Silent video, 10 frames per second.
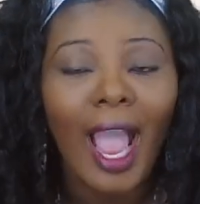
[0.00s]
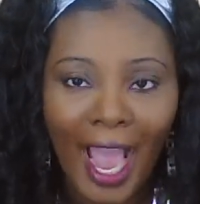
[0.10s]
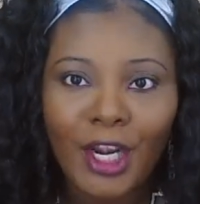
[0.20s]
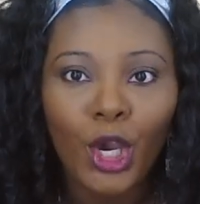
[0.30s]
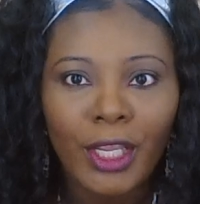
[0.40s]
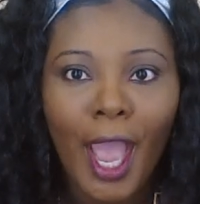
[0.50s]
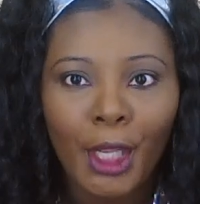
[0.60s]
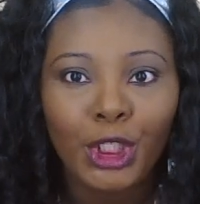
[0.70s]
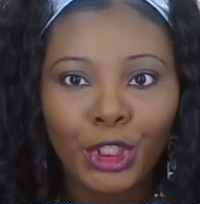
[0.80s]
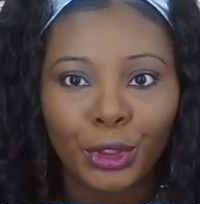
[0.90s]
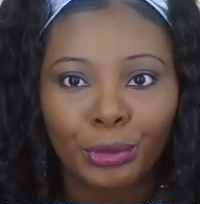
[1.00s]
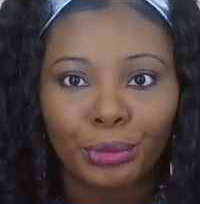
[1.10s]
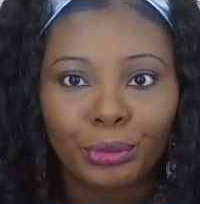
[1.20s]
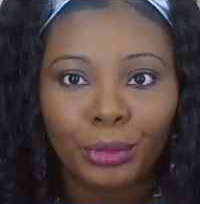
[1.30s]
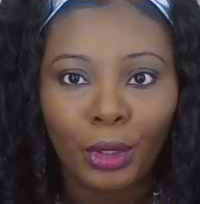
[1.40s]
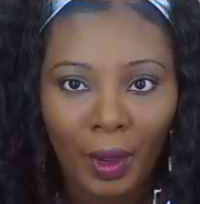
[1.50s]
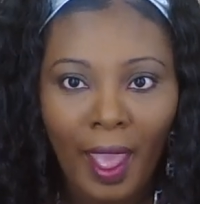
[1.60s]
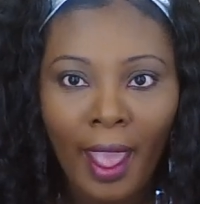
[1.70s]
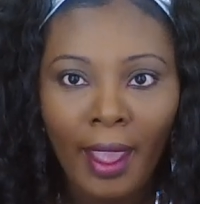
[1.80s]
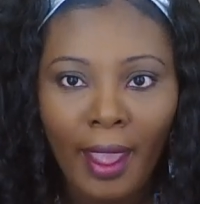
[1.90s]
I know y'all do.
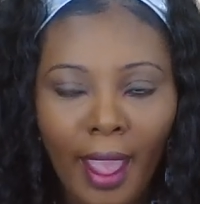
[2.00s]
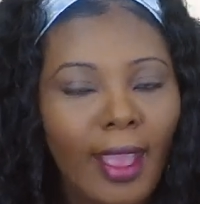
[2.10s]
Okay?